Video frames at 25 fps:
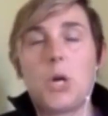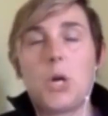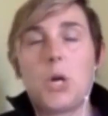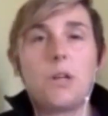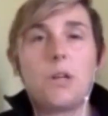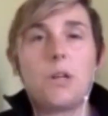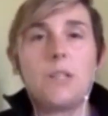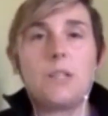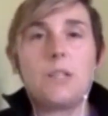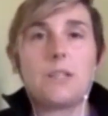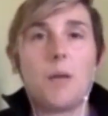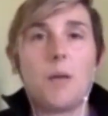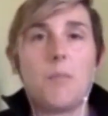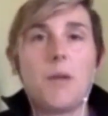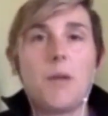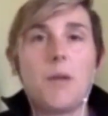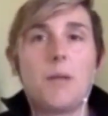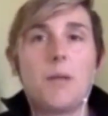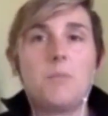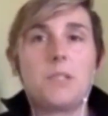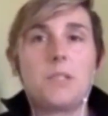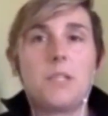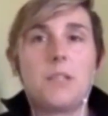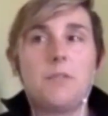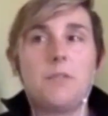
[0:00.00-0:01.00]
priorities
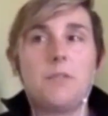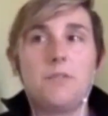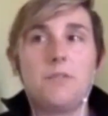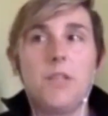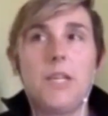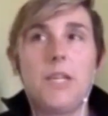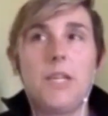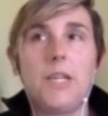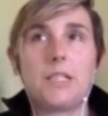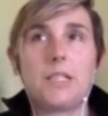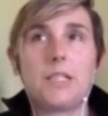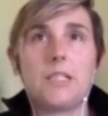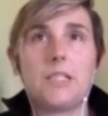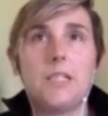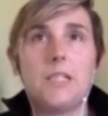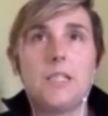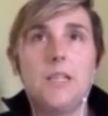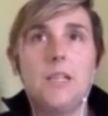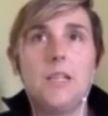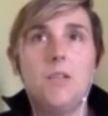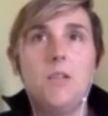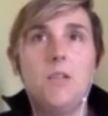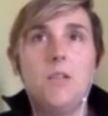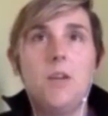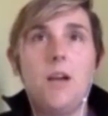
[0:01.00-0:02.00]
sometimes
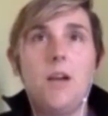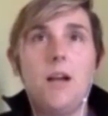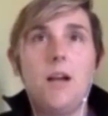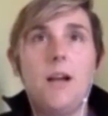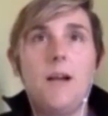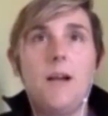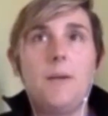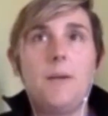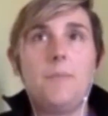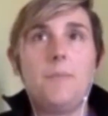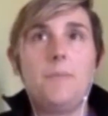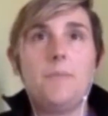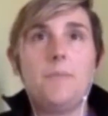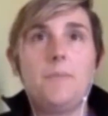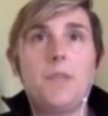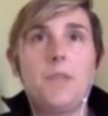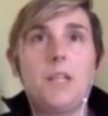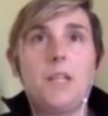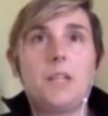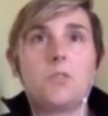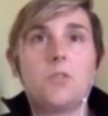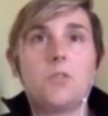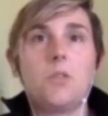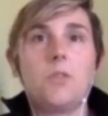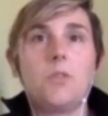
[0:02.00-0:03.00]
conflict.
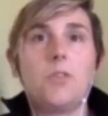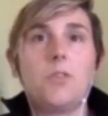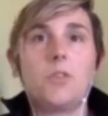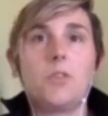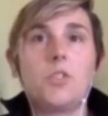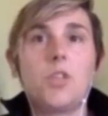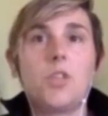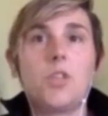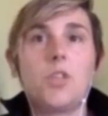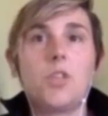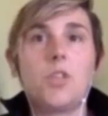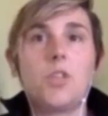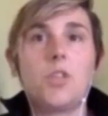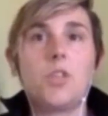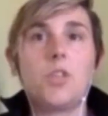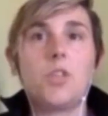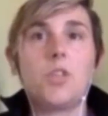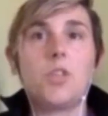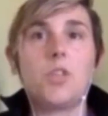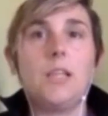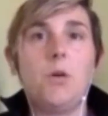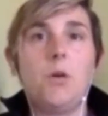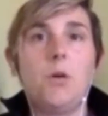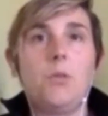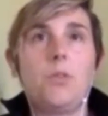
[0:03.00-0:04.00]
And so if you're
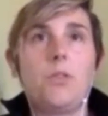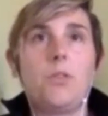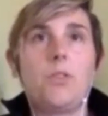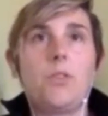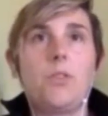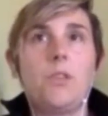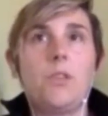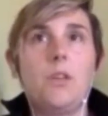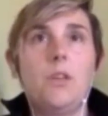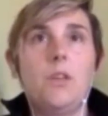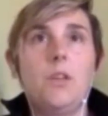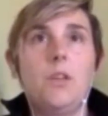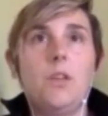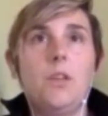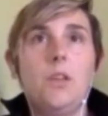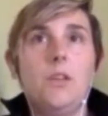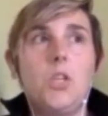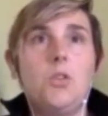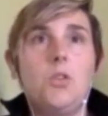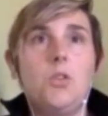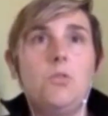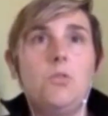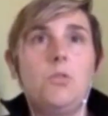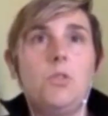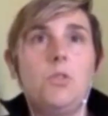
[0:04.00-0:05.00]
juggling both,
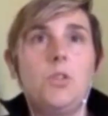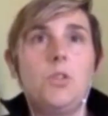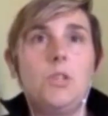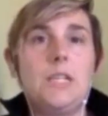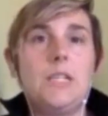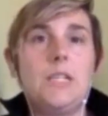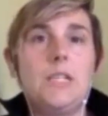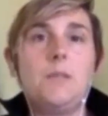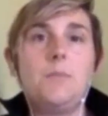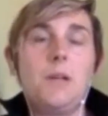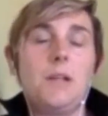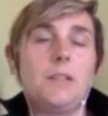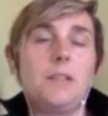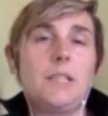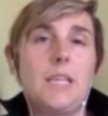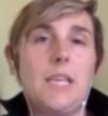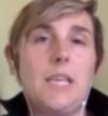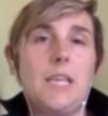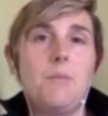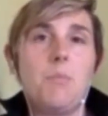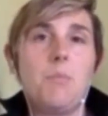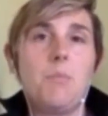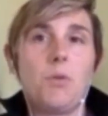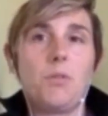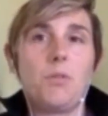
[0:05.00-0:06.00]
you need to be
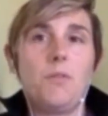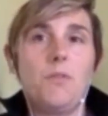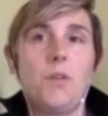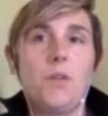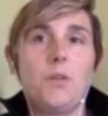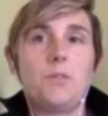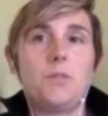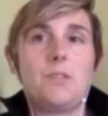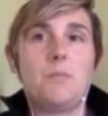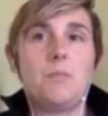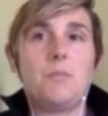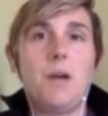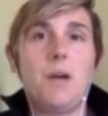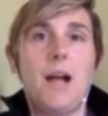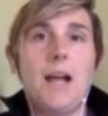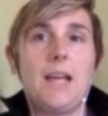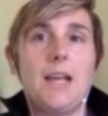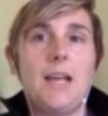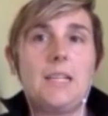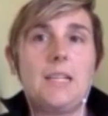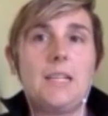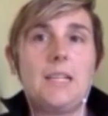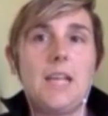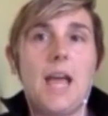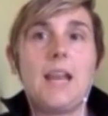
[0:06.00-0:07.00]
able to keep both of those in
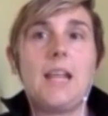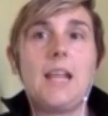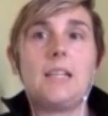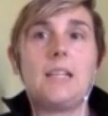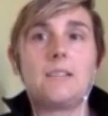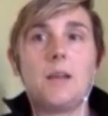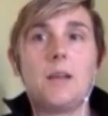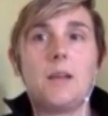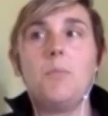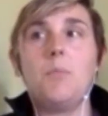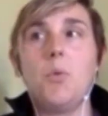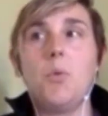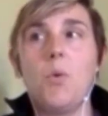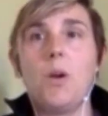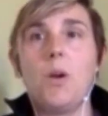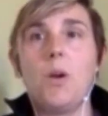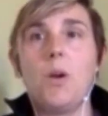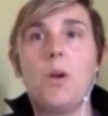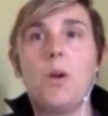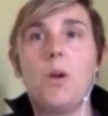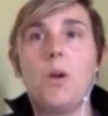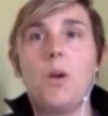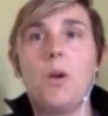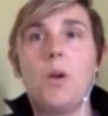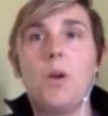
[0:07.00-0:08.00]
mind. And at some
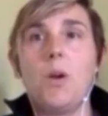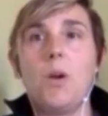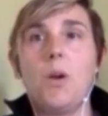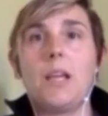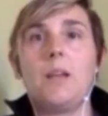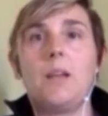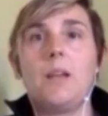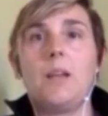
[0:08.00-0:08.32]
point,